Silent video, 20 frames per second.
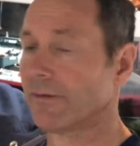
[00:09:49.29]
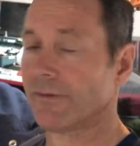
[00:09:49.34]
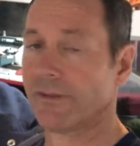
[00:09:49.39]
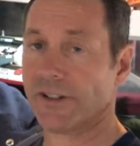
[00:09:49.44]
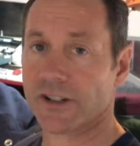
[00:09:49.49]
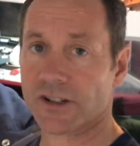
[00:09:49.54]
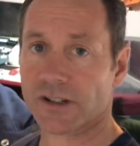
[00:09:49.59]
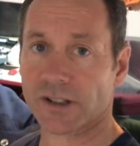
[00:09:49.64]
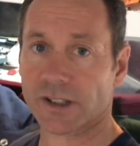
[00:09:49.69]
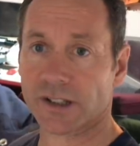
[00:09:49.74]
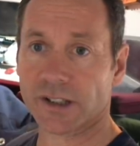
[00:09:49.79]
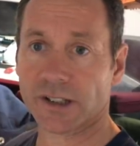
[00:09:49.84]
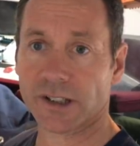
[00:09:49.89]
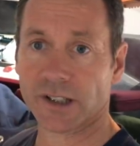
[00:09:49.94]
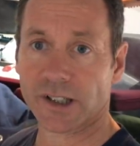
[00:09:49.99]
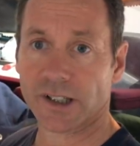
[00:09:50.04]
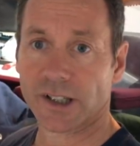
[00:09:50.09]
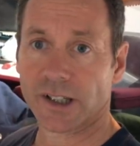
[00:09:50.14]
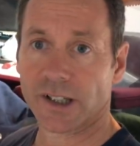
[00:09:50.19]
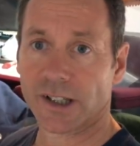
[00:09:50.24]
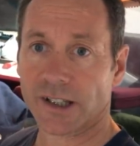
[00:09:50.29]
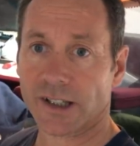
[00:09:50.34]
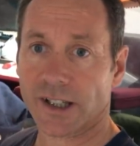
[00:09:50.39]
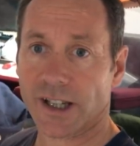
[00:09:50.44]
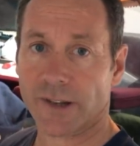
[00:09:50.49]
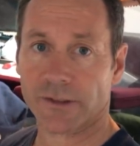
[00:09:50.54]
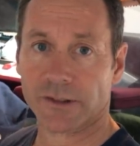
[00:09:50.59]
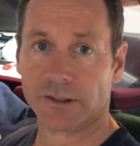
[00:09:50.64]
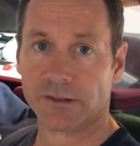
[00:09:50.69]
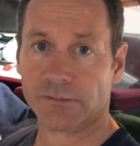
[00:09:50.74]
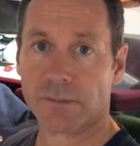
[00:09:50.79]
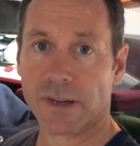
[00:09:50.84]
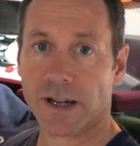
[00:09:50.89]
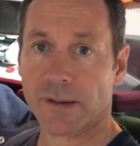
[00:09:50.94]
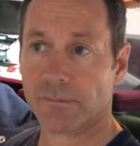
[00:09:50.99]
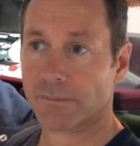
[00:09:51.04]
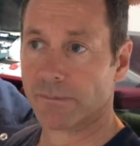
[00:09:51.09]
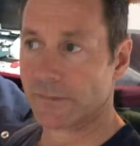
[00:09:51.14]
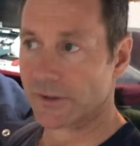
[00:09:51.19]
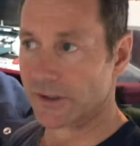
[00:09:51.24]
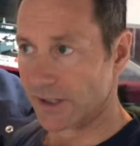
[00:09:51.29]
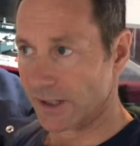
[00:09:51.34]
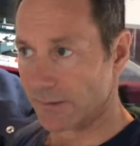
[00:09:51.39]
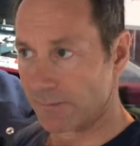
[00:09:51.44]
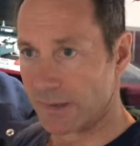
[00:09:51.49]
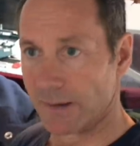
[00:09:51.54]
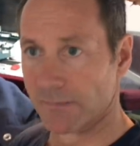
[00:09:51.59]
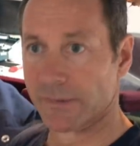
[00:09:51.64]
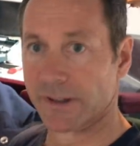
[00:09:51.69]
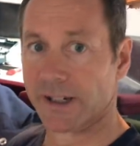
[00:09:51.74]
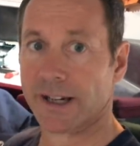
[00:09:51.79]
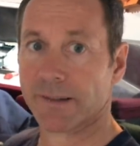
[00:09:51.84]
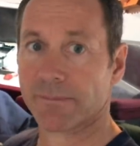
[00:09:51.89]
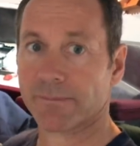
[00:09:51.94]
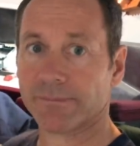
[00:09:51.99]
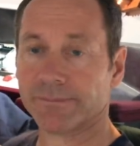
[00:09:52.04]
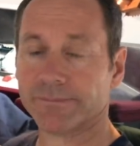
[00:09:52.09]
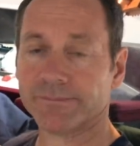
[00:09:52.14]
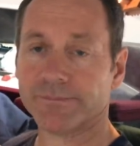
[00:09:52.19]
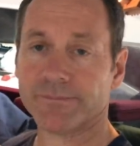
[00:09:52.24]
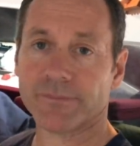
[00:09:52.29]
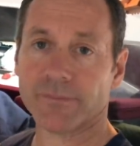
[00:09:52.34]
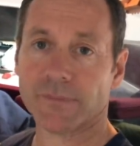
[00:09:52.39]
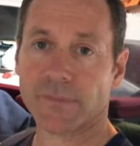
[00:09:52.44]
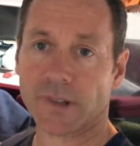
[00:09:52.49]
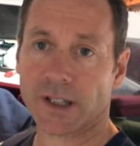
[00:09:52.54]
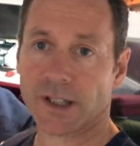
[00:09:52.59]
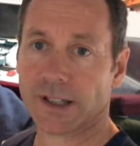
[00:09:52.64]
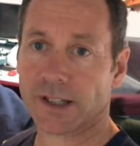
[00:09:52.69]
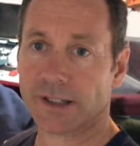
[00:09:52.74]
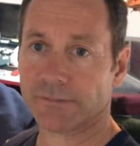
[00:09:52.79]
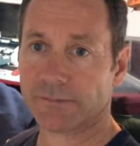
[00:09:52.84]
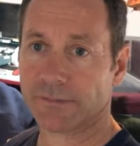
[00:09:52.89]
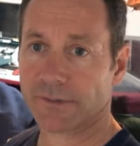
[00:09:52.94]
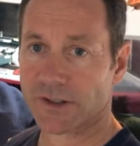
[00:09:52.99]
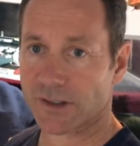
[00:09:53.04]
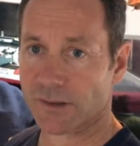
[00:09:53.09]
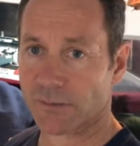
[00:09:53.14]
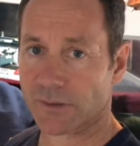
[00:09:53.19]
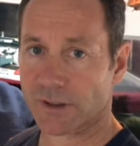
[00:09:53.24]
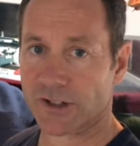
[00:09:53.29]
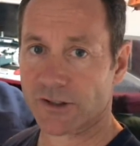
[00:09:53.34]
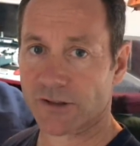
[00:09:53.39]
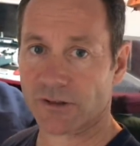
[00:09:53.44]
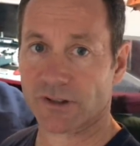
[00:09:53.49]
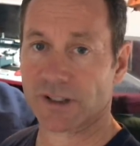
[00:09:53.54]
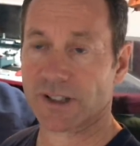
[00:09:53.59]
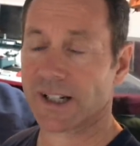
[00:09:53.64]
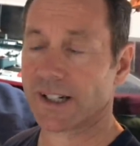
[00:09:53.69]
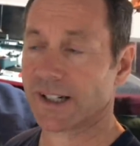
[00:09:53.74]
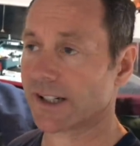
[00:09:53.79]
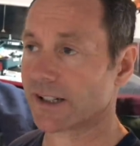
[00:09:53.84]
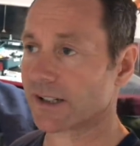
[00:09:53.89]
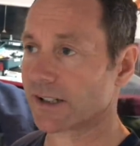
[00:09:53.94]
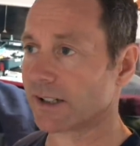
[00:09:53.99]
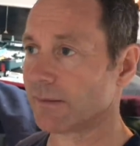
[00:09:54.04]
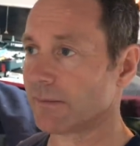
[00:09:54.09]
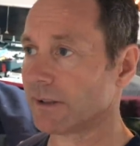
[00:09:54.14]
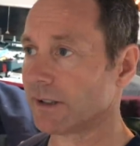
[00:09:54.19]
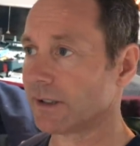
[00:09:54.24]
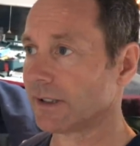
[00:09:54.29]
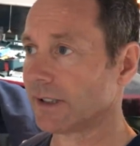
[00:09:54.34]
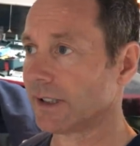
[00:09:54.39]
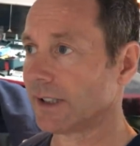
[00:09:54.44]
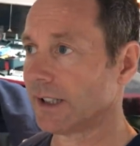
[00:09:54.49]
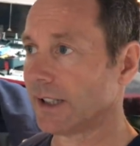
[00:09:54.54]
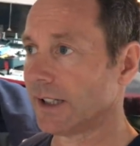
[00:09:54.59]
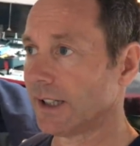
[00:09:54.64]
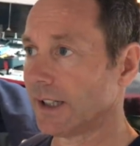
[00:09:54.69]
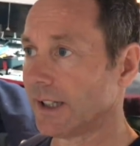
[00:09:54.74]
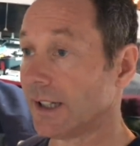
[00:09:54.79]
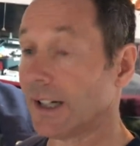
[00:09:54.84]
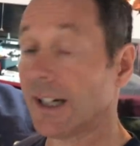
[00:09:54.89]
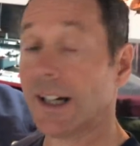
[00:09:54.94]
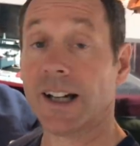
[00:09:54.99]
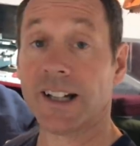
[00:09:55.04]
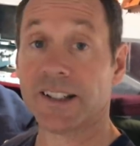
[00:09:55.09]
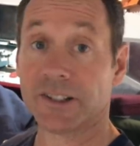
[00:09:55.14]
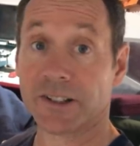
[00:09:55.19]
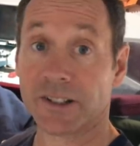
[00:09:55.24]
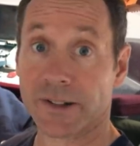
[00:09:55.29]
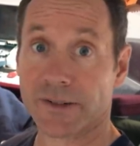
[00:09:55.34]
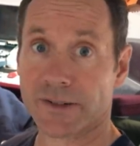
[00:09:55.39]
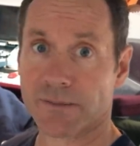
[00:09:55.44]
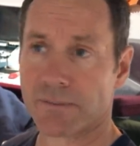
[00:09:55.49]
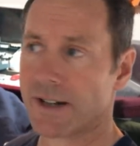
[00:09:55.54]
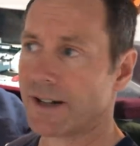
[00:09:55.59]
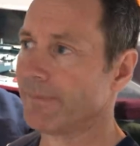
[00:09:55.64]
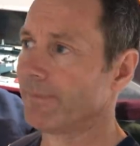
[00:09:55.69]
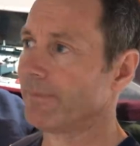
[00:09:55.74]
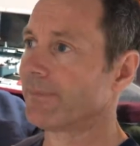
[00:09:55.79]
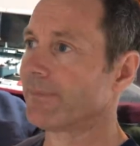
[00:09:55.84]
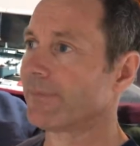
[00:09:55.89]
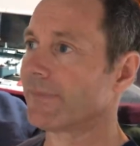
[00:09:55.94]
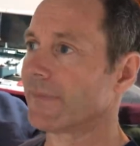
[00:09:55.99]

professionally they have a little pump which they pump it up um, which is what I should have done actually, but I don't have a pump.